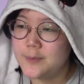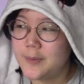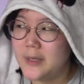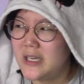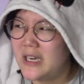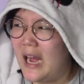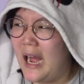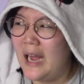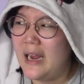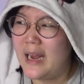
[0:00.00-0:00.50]
But
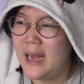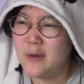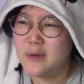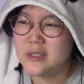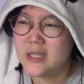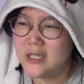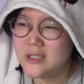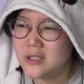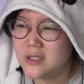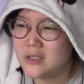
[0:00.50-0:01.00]
I was
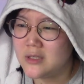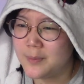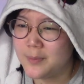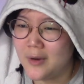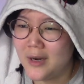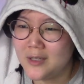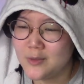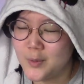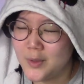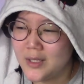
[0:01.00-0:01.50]
actually
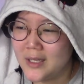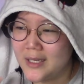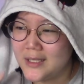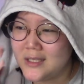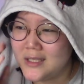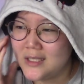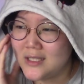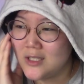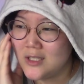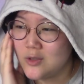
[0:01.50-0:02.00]
surprised with like
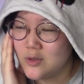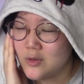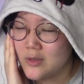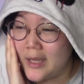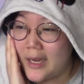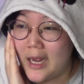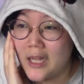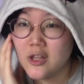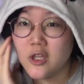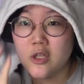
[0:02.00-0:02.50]
season 2. Like
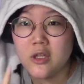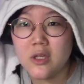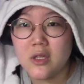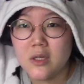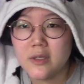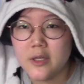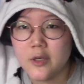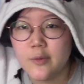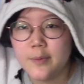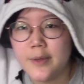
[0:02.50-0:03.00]
I thought
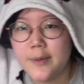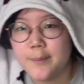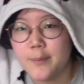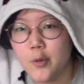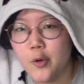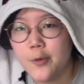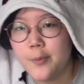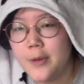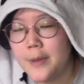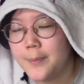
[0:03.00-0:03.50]
there would be
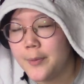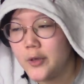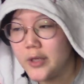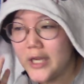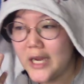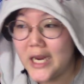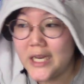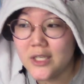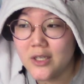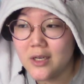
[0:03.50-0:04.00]
more people
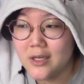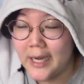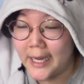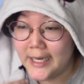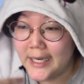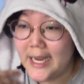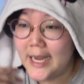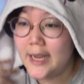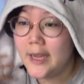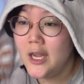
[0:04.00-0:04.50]
in like
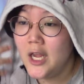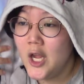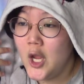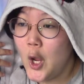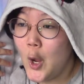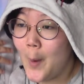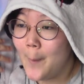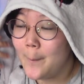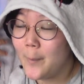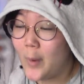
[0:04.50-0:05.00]

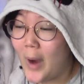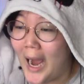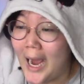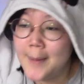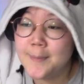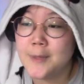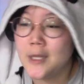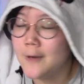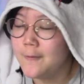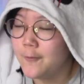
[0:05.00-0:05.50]

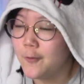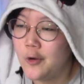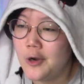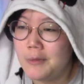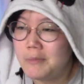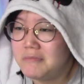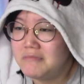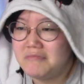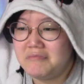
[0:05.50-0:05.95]
hyped up for it.